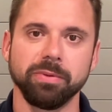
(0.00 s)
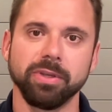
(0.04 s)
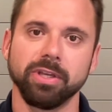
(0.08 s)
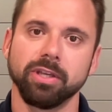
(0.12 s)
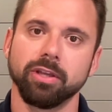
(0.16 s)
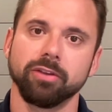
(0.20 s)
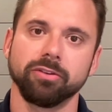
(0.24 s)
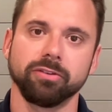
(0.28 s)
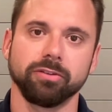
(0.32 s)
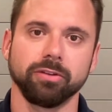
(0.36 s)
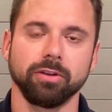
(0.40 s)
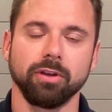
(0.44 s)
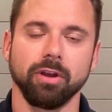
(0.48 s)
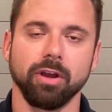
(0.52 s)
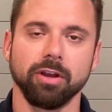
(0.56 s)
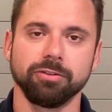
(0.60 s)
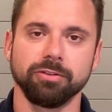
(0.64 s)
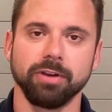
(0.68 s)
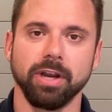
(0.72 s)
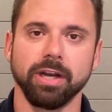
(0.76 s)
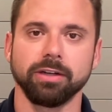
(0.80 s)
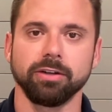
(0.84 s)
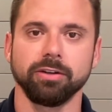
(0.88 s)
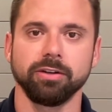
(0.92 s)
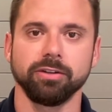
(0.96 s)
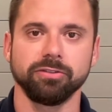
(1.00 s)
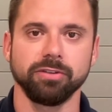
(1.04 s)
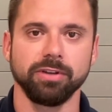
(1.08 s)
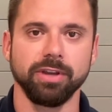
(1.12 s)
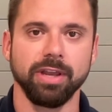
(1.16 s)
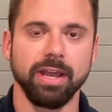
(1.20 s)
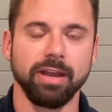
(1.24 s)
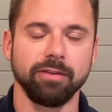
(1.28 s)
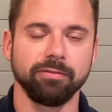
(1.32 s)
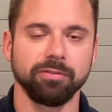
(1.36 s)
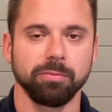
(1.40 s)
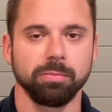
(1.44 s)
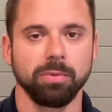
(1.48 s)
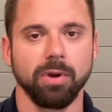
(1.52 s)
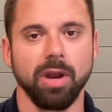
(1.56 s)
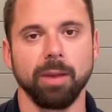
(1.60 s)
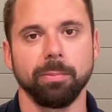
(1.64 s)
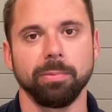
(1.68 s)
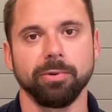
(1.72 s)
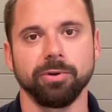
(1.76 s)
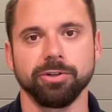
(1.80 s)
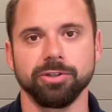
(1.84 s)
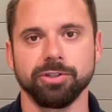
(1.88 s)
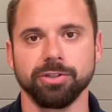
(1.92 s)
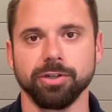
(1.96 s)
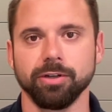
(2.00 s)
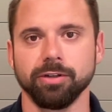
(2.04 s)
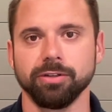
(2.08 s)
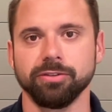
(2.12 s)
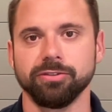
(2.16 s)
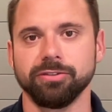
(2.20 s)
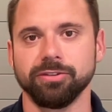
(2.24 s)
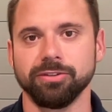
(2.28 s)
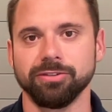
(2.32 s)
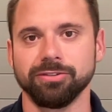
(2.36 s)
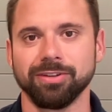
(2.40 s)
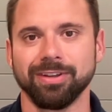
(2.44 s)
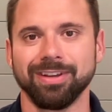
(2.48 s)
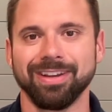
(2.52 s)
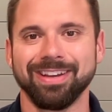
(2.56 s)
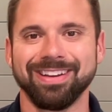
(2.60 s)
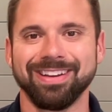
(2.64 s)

because the contractor doesn't have the proper insurances.